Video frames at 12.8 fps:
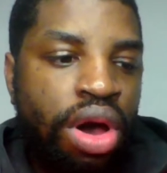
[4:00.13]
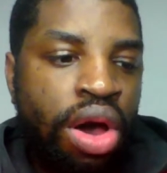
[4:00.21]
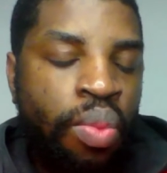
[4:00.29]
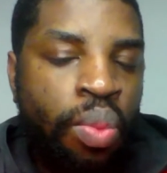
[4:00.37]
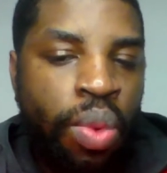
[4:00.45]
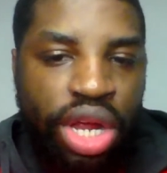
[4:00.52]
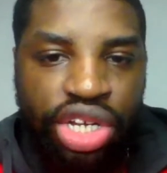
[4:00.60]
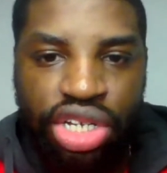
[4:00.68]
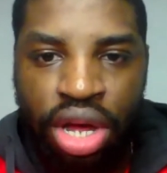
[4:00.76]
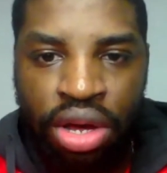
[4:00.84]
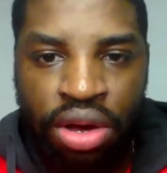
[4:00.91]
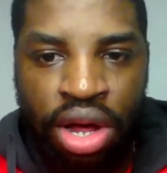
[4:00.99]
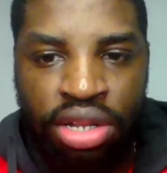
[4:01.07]
I wish
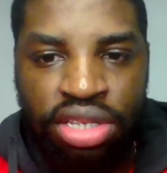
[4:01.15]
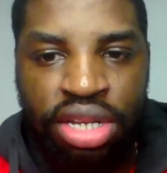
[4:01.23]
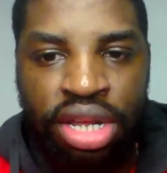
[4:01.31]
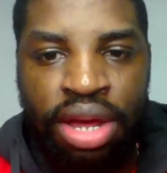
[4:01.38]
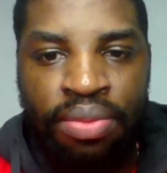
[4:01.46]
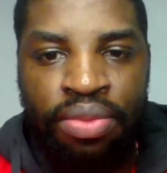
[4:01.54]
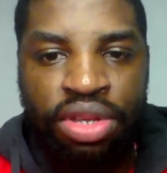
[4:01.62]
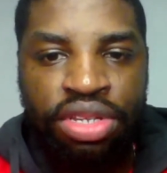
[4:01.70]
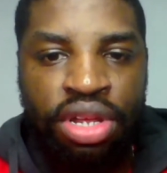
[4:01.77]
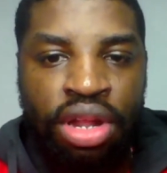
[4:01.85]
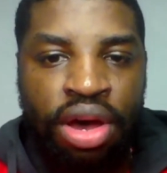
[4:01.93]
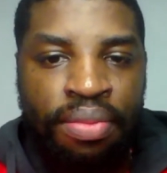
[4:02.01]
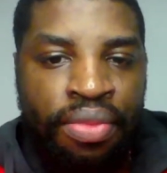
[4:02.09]
I'd gone to the Emirates a
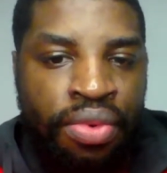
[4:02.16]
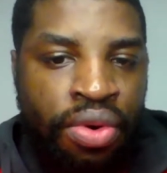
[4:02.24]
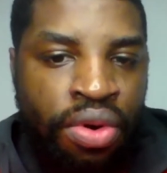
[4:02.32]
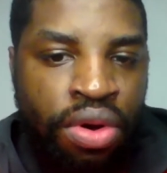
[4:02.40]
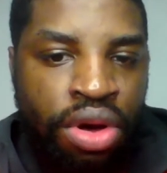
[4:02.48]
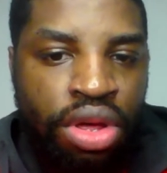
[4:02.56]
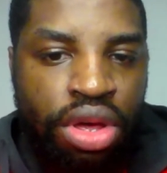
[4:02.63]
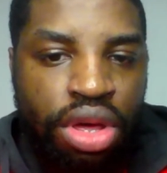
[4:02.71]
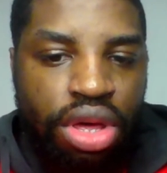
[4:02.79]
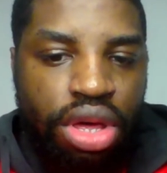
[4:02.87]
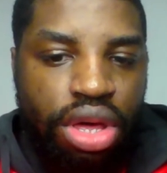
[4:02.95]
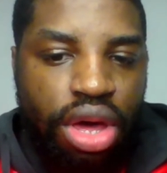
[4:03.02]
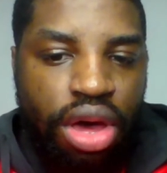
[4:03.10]
lot more.
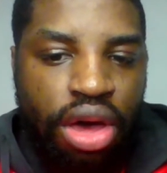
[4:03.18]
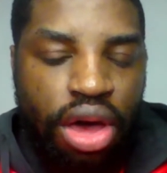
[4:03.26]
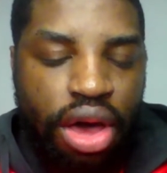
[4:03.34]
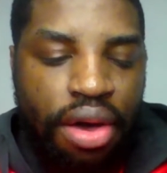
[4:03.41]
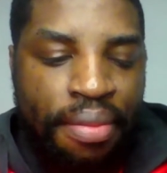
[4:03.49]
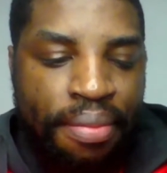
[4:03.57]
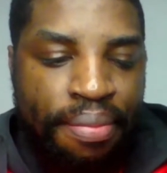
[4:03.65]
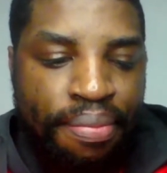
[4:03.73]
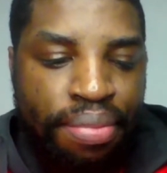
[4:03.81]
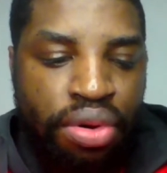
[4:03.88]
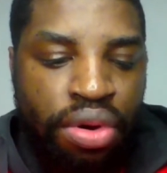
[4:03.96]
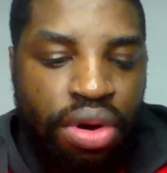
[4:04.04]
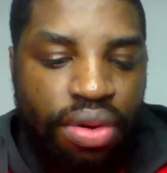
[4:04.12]

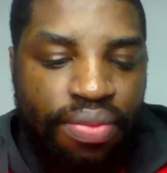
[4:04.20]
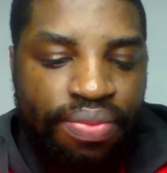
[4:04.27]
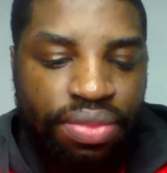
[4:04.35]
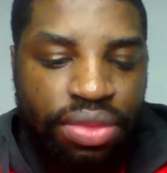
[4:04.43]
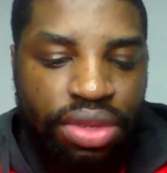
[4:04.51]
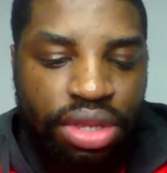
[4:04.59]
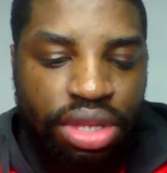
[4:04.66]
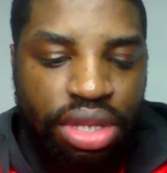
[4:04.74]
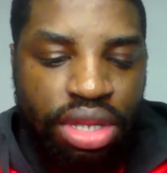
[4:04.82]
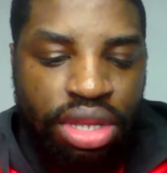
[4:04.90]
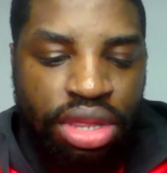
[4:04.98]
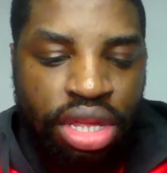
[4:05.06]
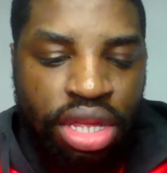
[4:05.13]
But
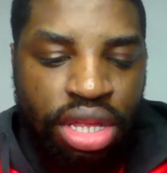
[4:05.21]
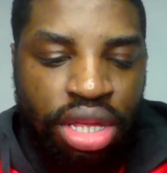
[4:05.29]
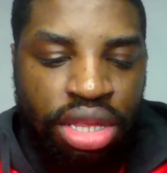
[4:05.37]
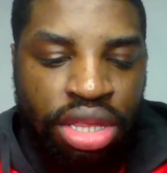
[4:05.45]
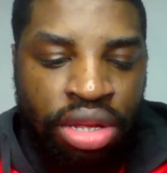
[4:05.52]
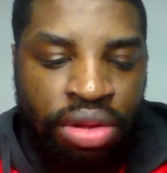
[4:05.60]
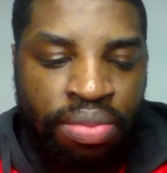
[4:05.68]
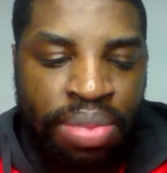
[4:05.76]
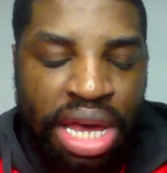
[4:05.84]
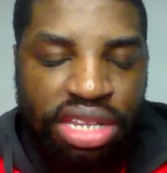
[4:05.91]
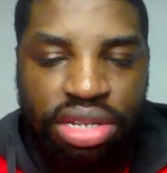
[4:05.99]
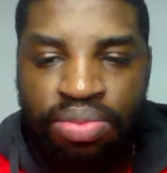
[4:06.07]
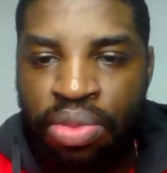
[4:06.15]
the
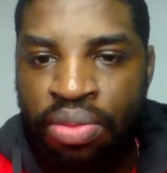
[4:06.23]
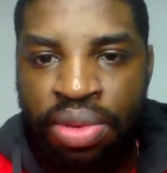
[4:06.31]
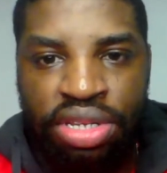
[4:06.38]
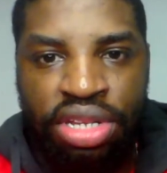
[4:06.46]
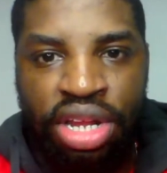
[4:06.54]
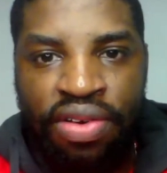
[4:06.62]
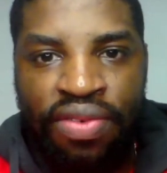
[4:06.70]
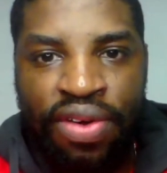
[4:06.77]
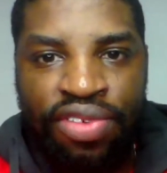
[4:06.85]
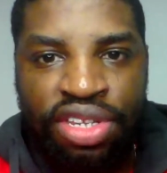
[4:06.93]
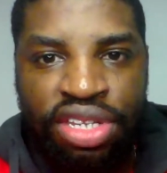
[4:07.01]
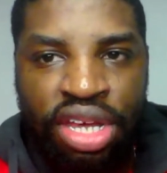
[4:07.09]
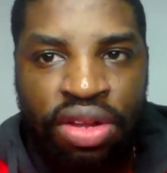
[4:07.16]
best moments that I've ever
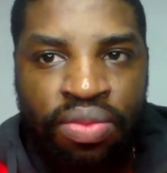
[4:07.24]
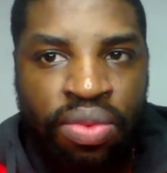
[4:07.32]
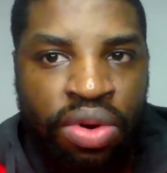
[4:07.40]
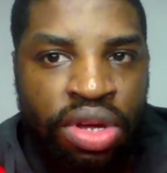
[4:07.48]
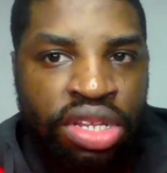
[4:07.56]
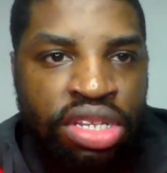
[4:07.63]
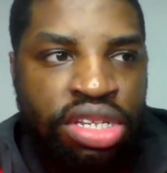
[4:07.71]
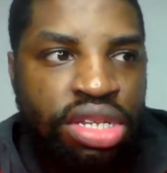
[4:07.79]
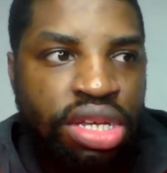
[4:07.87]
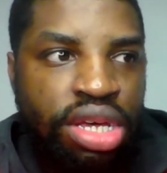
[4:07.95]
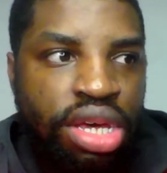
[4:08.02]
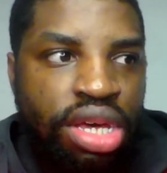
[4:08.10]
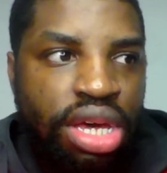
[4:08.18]
seen was,
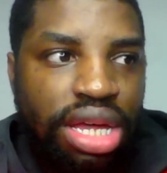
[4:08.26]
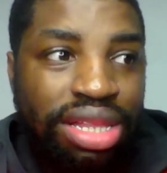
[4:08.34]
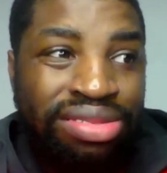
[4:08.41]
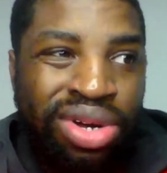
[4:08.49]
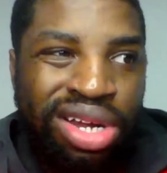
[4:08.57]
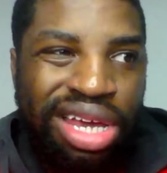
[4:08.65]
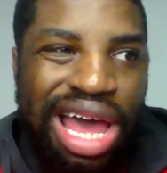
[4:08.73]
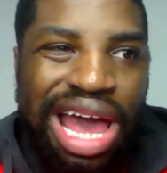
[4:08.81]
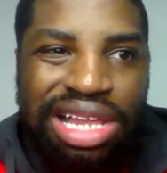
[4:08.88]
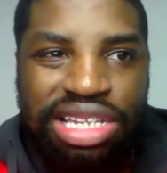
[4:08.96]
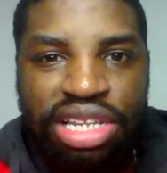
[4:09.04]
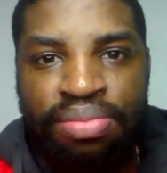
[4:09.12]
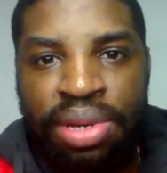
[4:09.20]
well, it has
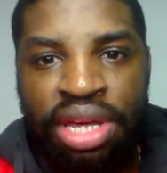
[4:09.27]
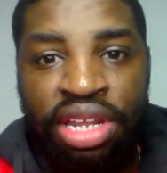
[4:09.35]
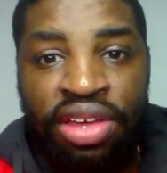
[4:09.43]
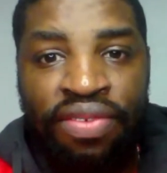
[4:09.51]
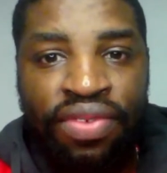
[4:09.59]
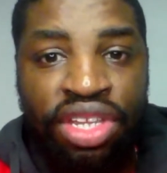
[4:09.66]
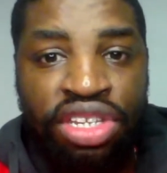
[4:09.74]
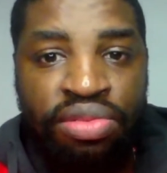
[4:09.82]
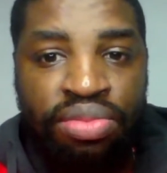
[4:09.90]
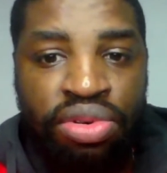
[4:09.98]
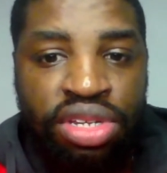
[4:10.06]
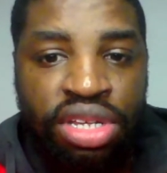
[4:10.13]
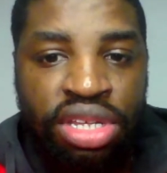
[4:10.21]
to be the Invincible
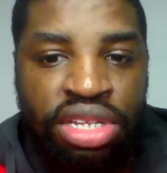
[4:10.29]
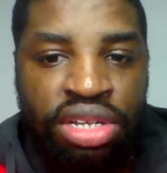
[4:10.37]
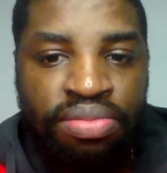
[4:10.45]
season,